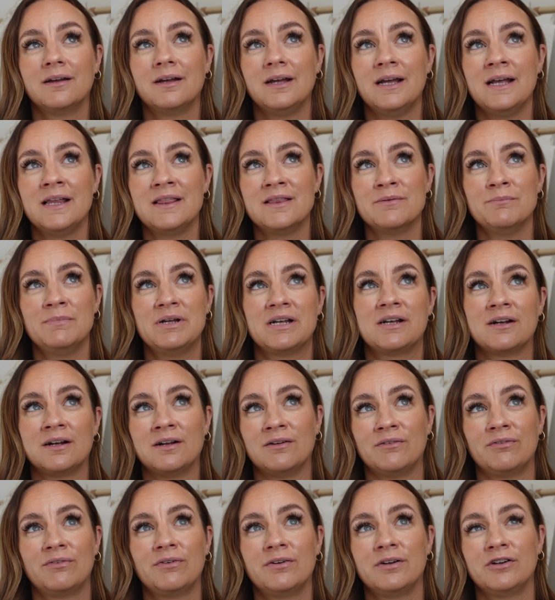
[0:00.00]
in the middle
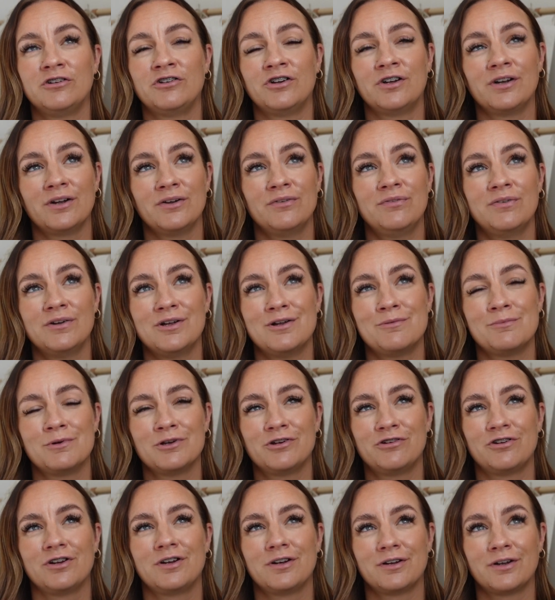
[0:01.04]
of should I film or
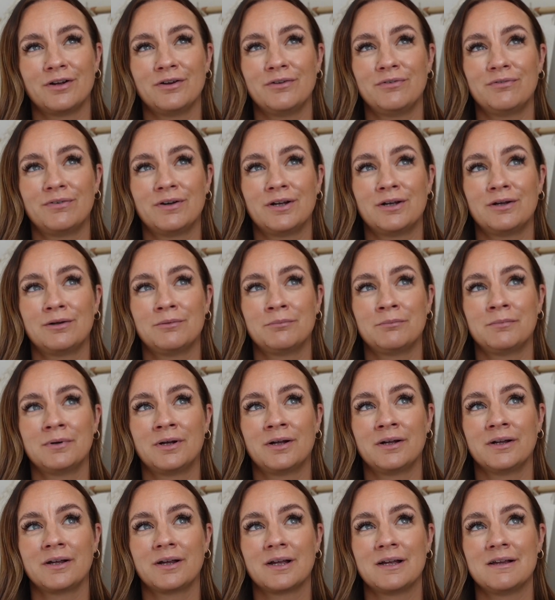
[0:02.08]
shouldn't I film
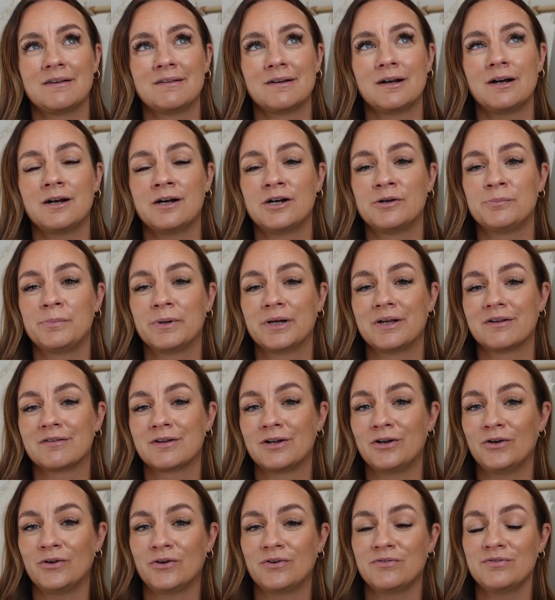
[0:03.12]
like it's hard because a
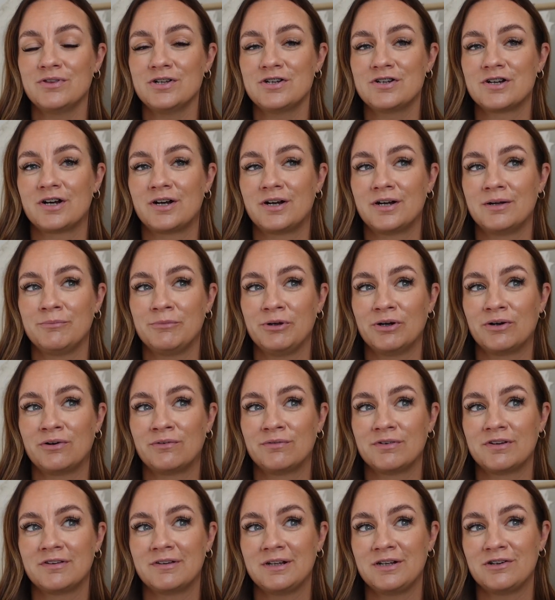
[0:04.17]
lot of the time you're
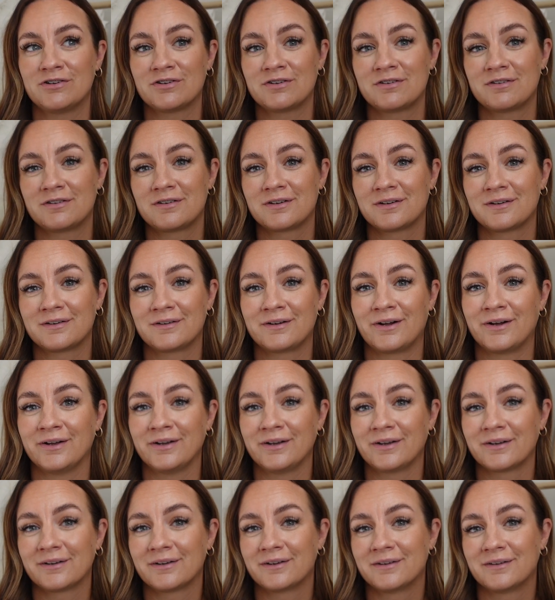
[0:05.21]
obviously just like
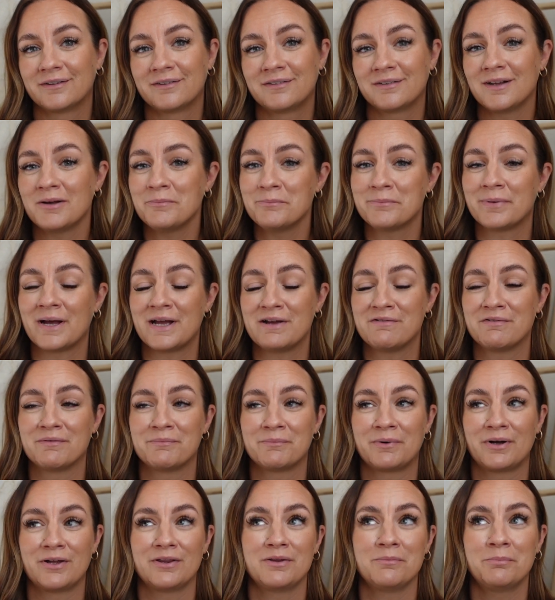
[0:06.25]
sunbathing
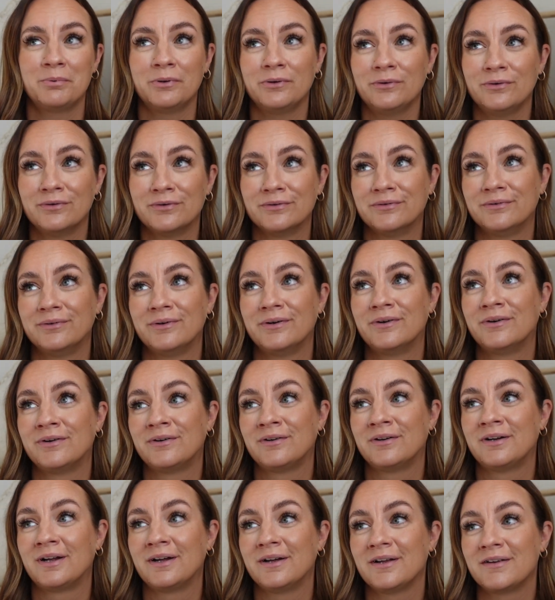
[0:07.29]
by the pool
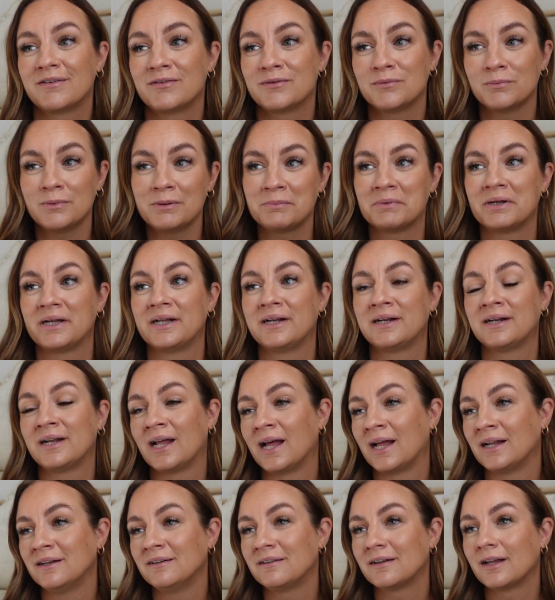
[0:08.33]
or like swimming
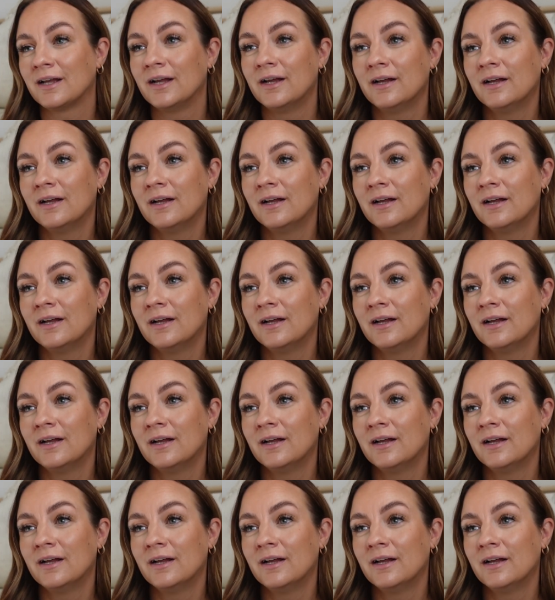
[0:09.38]
and